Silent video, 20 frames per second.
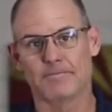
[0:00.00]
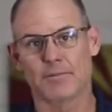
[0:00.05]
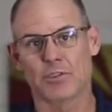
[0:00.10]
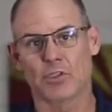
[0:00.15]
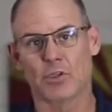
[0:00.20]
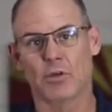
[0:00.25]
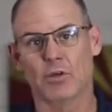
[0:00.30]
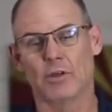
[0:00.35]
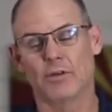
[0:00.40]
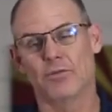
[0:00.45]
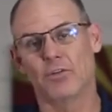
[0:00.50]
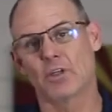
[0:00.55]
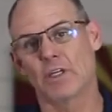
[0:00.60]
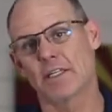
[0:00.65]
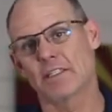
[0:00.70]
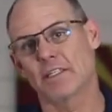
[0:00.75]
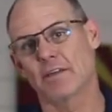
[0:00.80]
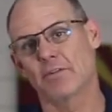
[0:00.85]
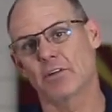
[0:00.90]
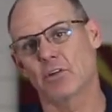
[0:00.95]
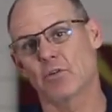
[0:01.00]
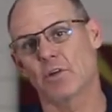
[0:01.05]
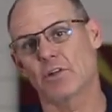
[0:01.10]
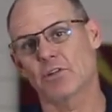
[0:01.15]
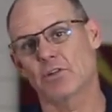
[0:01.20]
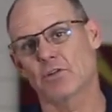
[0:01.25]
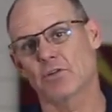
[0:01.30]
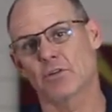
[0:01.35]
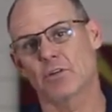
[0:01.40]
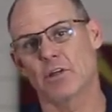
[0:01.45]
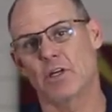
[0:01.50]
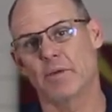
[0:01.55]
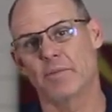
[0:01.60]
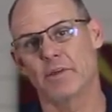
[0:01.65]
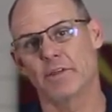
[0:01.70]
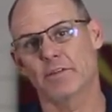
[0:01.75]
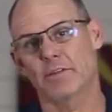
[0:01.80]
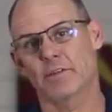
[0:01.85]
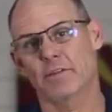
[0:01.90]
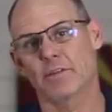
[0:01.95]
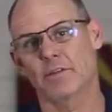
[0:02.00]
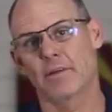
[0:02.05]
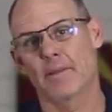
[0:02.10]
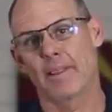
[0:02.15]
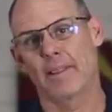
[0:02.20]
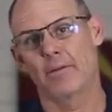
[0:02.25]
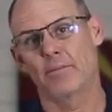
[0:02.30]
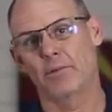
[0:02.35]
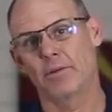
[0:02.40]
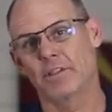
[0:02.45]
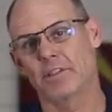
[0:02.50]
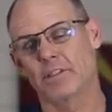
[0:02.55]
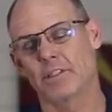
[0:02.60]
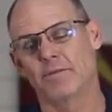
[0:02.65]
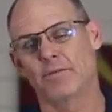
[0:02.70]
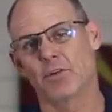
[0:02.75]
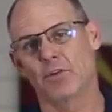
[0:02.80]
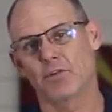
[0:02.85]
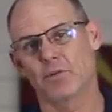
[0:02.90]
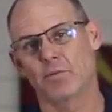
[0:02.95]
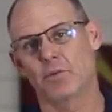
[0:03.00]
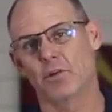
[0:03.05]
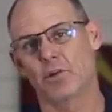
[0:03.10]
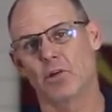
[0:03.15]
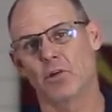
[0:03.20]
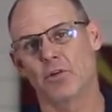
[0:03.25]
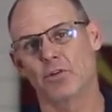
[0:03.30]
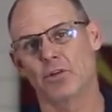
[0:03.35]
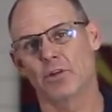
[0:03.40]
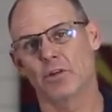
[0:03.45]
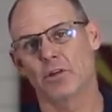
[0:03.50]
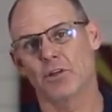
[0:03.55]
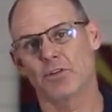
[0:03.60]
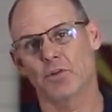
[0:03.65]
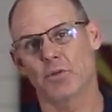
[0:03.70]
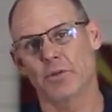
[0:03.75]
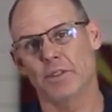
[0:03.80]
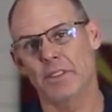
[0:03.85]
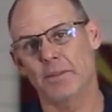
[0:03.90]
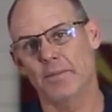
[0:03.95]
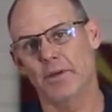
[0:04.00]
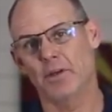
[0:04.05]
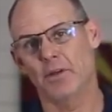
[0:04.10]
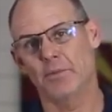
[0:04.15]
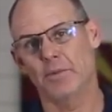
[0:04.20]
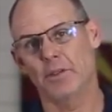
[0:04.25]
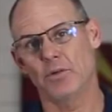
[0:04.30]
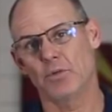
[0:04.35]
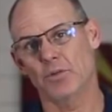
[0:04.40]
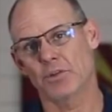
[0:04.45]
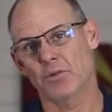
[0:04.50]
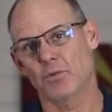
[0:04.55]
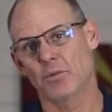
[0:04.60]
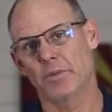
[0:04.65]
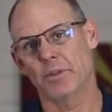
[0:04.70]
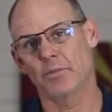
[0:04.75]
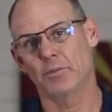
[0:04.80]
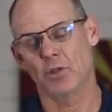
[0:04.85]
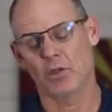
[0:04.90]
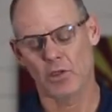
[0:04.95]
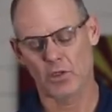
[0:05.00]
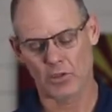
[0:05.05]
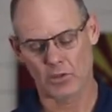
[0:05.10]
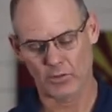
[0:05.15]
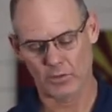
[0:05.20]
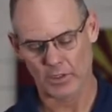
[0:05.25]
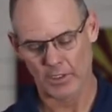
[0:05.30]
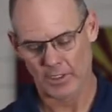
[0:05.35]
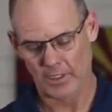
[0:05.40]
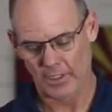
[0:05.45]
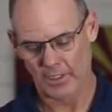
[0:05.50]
So if you guys have any questions or comments, please leave those below. You can also email me, which will be below.